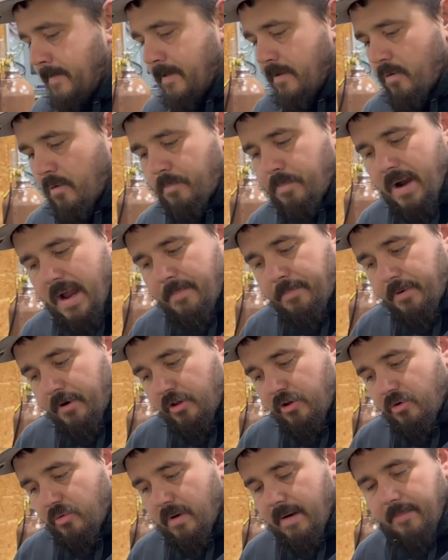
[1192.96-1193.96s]
we'll probably put a
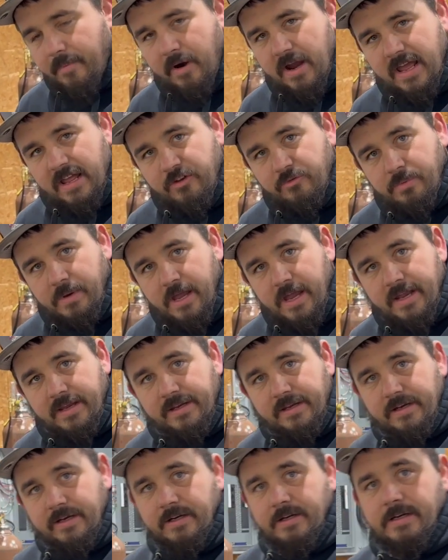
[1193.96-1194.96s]
little rubber edge behind
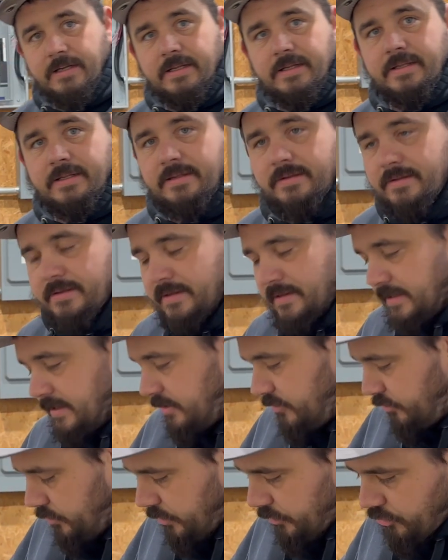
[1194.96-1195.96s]
there,
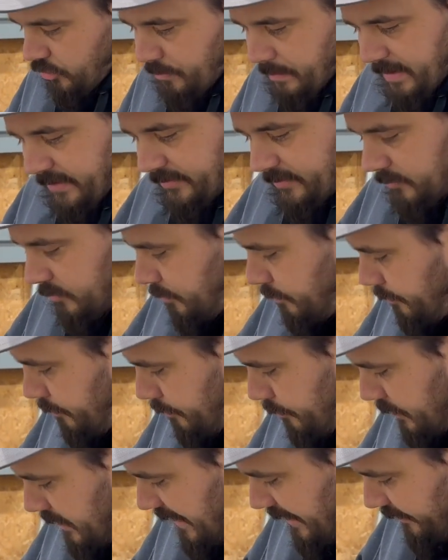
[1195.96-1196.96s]
or don't mess with
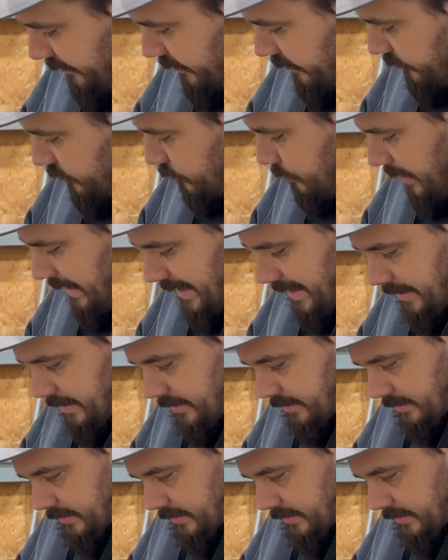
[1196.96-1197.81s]
the plastic too bad.